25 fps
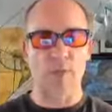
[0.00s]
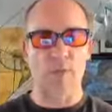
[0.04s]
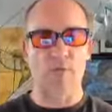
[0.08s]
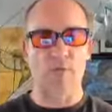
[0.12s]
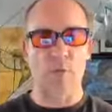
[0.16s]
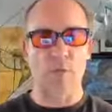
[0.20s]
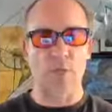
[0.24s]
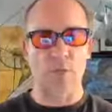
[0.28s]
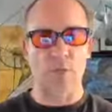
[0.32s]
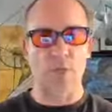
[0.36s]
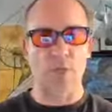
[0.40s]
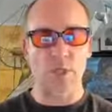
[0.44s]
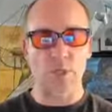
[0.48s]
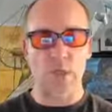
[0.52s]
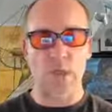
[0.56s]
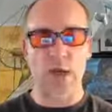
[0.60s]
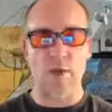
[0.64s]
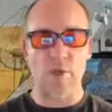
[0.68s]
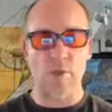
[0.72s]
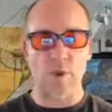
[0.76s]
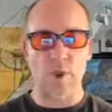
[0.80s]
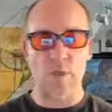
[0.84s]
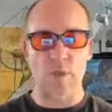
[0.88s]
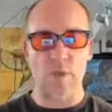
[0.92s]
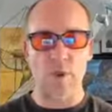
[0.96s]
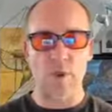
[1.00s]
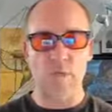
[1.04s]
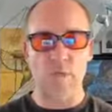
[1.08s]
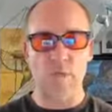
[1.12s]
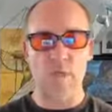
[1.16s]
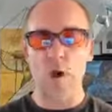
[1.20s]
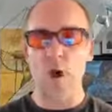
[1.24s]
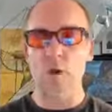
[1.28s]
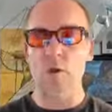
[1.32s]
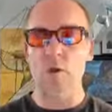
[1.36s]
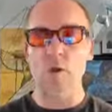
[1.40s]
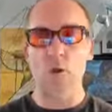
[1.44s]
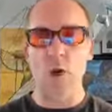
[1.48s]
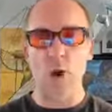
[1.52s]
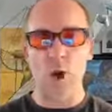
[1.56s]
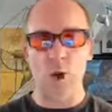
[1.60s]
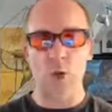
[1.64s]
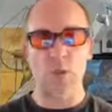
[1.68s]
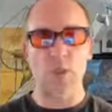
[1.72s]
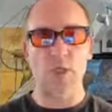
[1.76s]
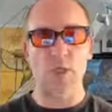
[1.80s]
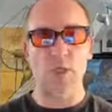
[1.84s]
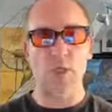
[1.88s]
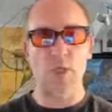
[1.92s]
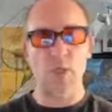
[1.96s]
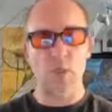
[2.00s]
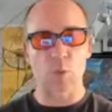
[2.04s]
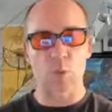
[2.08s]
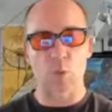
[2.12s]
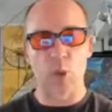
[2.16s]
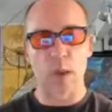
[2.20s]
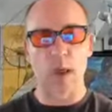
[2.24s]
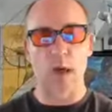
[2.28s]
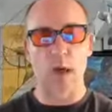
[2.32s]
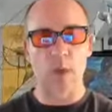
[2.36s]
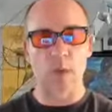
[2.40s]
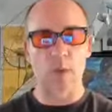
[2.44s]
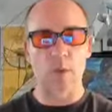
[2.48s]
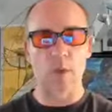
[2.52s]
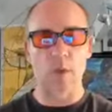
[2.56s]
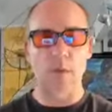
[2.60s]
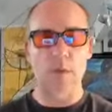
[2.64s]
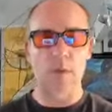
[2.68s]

and forces out there that are far larger as well,